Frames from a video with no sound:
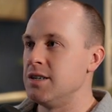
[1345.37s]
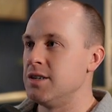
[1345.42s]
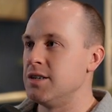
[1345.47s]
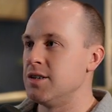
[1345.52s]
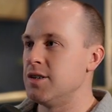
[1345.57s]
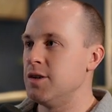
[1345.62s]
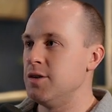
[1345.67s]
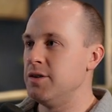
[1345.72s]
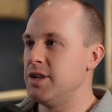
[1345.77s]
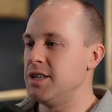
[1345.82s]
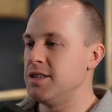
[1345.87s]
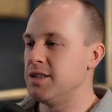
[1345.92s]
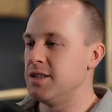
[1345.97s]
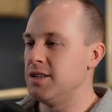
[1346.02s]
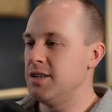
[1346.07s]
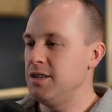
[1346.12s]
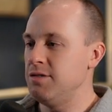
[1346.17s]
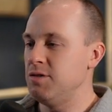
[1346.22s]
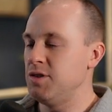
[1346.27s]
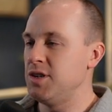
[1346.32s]
So that's
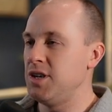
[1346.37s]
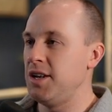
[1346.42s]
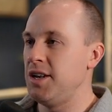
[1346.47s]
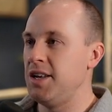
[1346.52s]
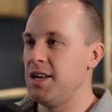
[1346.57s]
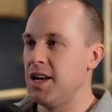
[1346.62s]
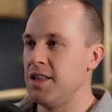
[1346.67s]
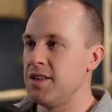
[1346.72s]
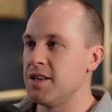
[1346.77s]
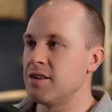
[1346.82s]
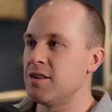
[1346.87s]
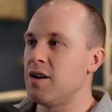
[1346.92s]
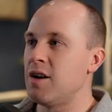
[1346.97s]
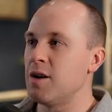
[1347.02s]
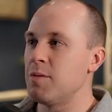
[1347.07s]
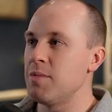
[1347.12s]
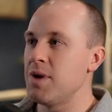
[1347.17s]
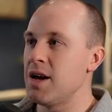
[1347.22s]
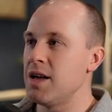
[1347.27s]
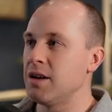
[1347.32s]
a CDN that
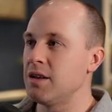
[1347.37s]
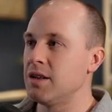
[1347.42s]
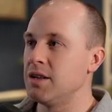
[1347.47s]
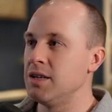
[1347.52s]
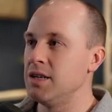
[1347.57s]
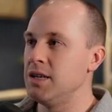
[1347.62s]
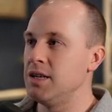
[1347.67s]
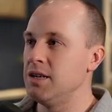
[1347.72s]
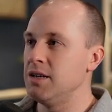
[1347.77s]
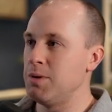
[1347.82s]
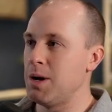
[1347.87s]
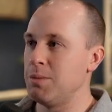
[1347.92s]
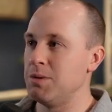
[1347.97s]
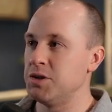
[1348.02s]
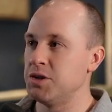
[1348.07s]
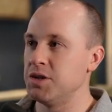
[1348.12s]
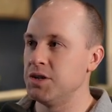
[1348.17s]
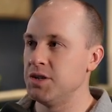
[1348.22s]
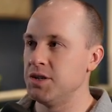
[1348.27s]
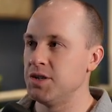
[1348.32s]
automatically
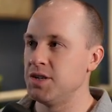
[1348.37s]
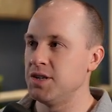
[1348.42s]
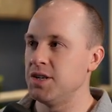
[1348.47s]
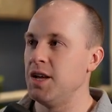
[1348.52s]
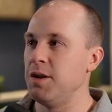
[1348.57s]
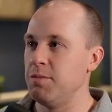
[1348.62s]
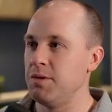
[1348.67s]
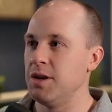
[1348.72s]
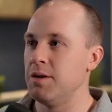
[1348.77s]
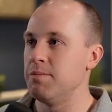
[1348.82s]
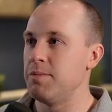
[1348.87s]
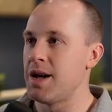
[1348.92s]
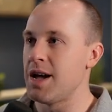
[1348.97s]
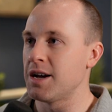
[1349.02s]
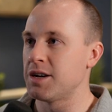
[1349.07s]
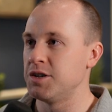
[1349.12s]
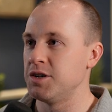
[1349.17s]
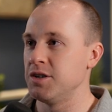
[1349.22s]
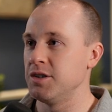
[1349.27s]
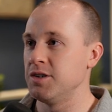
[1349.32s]
publishes NPM
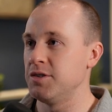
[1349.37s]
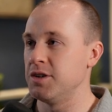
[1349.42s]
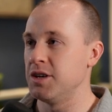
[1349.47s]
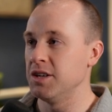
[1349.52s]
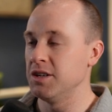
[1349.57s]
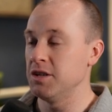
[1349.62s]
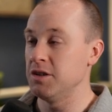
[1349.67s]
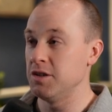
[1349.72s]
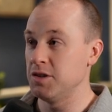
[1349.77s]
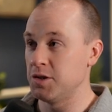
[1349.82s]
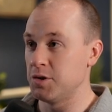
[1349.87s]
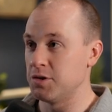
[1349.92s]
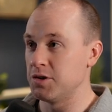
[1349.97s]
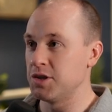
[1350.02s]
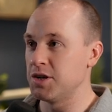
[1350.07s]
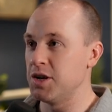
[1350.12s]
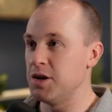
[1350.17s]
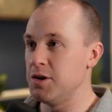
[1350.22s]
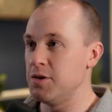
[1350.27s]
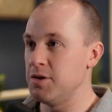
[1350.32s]
packages so you can get the
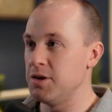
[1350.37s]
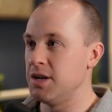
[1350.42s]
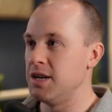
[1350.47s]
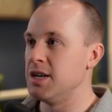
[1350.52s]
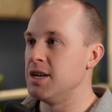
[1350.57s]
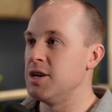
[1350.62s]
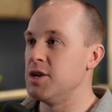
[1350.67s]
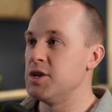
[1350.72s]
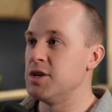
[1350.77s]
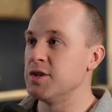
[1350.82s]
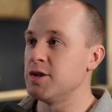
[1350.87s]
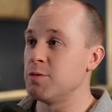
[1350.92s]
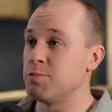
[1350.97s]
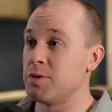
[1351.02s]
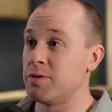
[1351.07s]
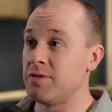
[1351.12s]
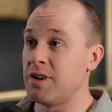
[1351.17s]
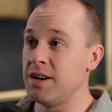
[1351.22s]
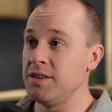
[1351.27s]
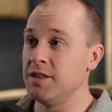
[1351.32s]
source code. So I'll
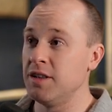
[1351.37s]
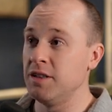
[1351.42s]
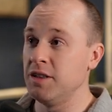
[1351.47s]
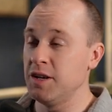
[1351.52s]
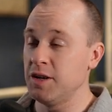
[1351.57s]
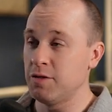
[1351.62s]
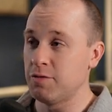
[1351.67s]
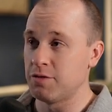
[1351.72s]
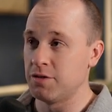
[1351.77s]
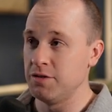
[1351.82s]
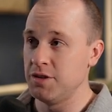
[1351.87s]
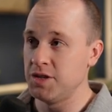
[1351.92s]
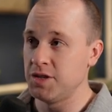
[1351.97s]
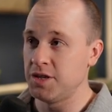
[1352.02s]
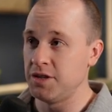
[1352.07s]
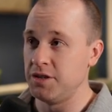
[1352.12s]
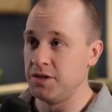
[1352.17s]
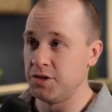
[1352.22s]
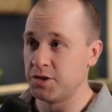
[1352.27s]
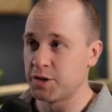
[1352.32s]
provide the link for
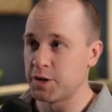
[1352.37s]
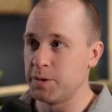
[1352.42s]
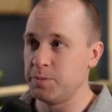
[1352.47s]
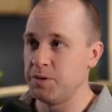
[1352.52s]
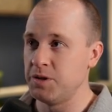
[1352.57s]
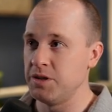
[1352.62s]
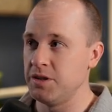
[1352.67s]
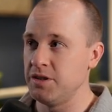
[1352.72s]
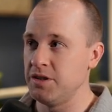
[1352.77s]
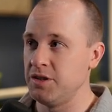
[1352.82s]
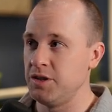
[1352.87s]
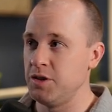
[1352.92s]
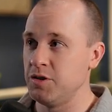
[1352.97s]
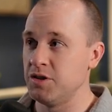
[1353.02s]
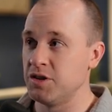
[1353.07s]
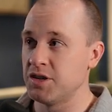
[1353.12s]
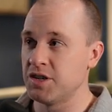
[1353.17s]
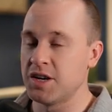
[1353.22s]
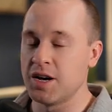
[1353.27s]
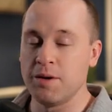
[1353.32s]
this in the description. So you
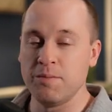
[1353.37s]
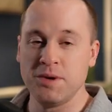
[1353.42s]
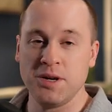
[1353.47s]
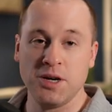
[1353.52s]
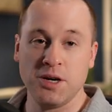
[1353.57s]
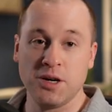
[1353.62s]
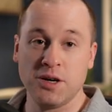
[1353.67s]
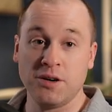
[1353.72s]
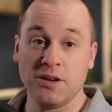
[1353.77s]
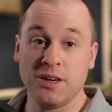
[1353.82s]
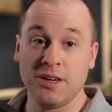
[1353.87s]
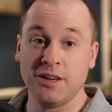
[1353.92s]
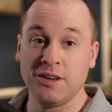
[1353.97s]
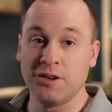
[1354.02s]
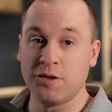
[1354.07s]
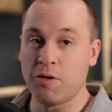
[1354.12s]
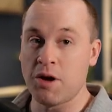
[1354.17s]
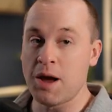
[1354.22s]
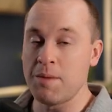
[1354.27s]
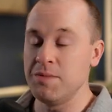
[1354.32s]
can just come here
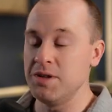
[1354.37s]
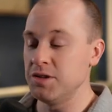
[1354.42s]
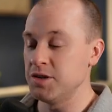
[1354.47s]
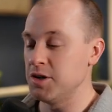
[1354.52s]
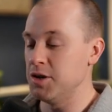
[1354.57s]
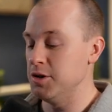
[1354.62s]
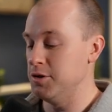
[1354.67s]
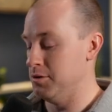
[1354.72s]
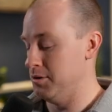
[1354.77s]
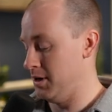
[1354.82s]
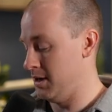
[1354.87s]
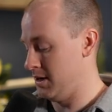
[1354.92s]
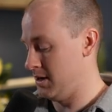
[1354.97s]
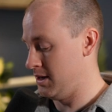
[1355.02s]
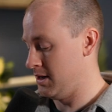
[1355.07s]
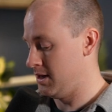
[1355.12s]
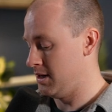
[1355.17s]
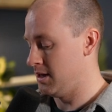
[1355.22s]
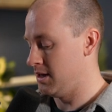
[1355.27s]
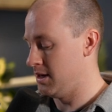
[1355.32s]
and grab this code.
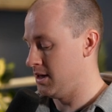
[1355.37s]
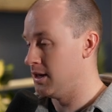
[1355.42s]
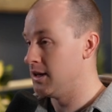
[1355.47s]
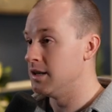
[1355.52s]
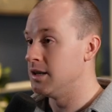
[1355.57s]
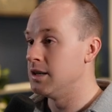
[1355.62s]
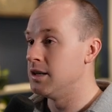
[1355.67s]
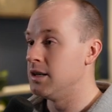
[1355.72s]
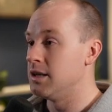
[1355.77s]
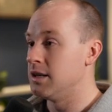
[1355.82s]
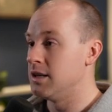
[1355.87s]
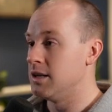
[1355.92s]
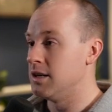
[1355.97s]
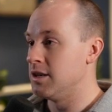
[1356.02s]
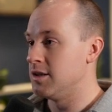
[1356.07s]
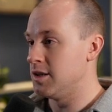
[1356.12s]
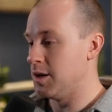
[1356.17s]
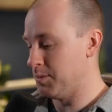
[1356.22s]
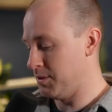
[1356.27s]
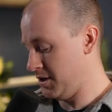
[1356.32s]

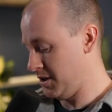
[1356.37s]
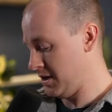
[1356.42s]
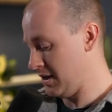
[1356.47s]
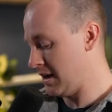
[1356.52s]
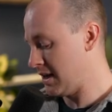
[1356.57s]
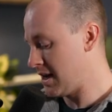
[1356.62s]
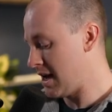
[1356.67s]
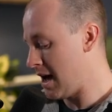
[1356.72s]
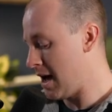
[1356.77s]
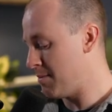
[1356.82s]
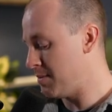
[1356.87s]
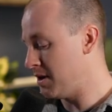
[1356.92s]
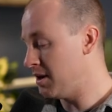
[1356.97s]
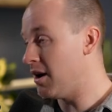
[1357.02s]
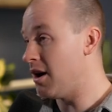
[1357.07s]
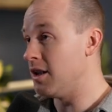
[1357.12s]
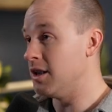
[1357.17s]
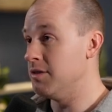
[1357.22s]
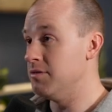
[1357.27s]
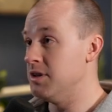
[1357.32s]
So I'm just going to copy
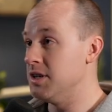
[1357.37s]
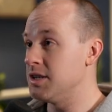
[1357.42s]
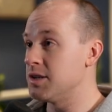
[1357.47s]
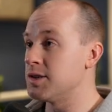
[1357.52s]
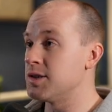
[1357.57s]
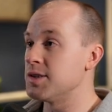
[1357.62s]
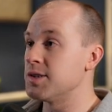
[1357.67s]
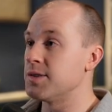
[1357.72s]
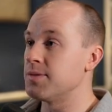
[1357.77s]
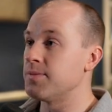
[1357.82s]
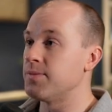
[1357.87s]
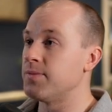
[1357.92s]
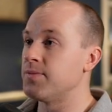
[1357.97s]
all of this.